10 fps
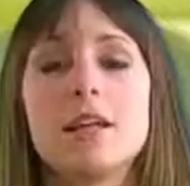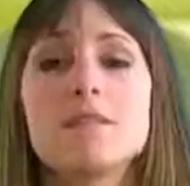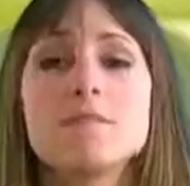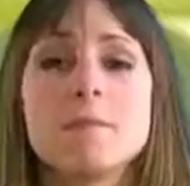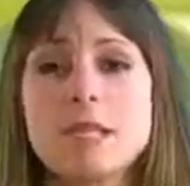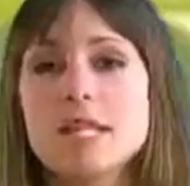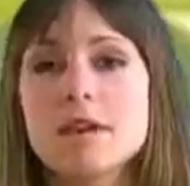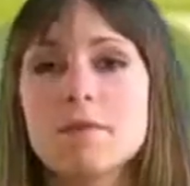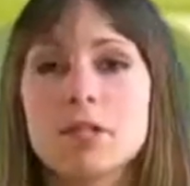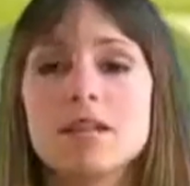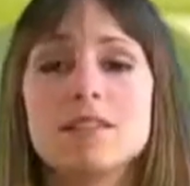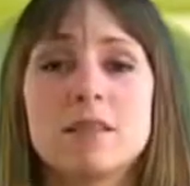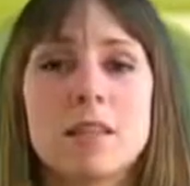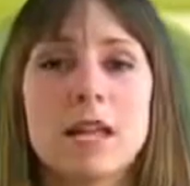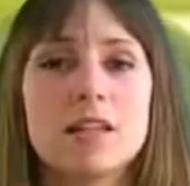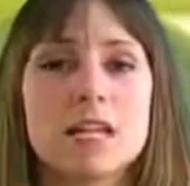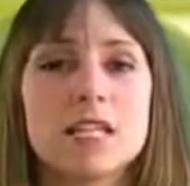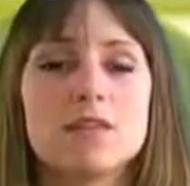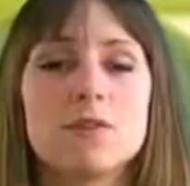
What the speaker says: Now, the medium glycemic index